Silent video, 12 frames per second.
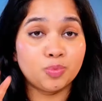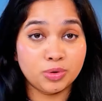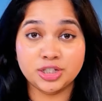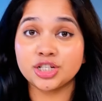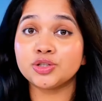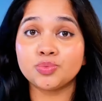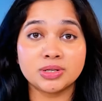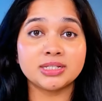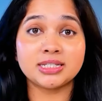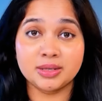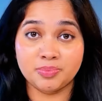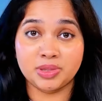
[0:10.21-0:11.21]
we just want
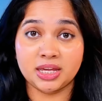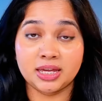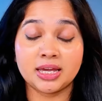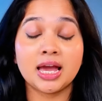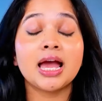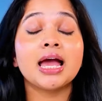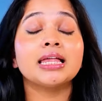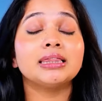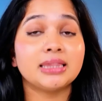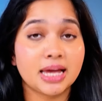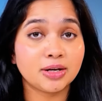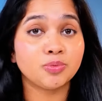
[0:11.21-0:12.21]
something
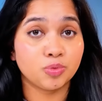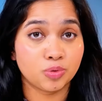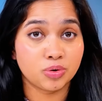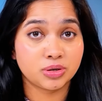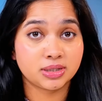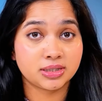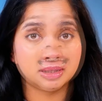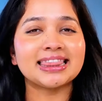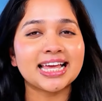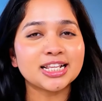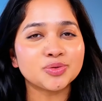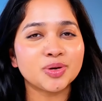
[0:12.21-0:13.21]
that works. And
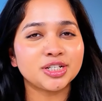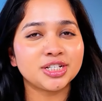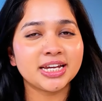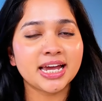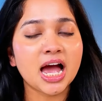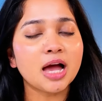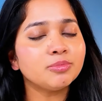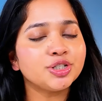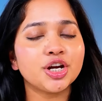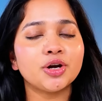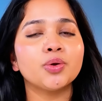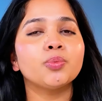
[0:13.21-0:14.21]
that's why today I'm
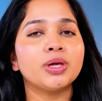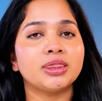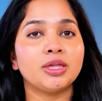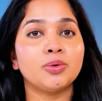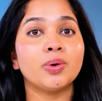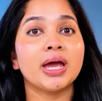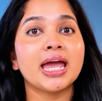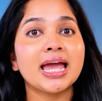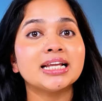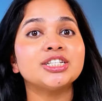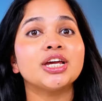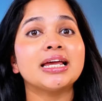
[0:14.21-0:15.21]
sharing with you
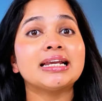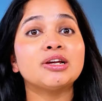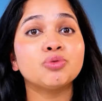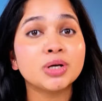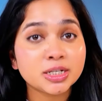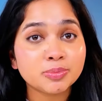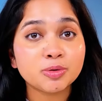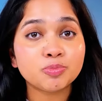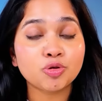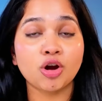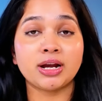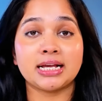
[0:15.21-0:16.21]
8 incredible
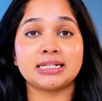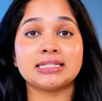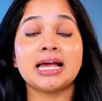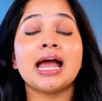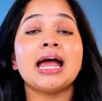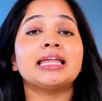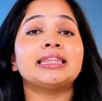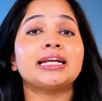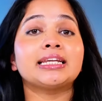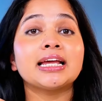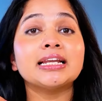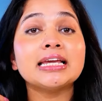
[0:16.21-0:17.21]
products that
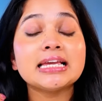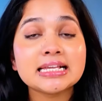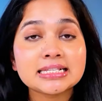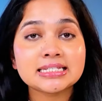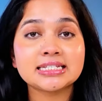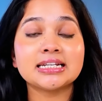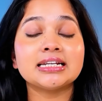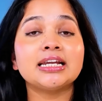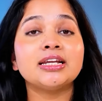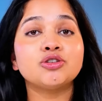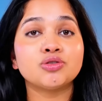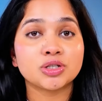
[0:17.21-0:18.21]
can
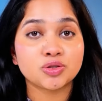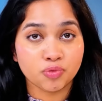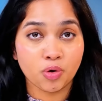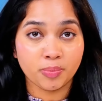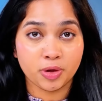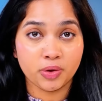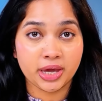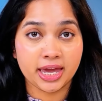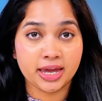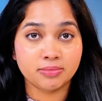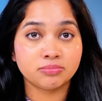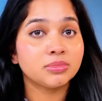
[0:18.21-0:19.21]
instantly transform your
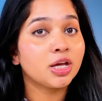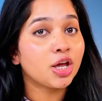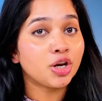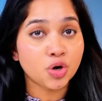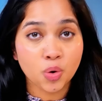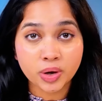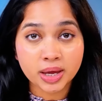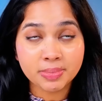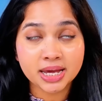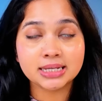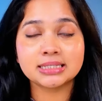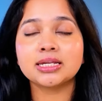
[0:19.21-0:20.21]
hair. No
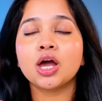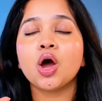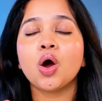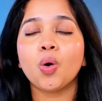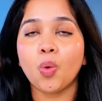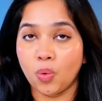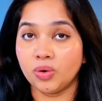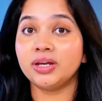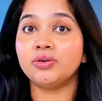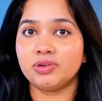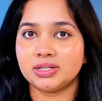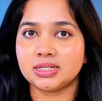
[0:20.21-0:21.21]
gimmicks, only
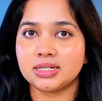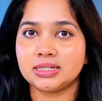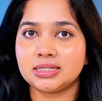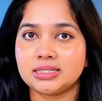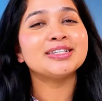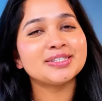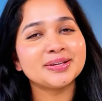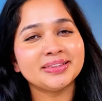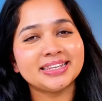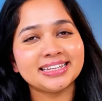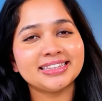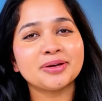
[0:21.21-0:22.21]
results. So
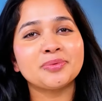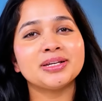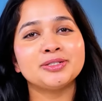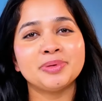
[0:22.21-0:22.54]
let the quest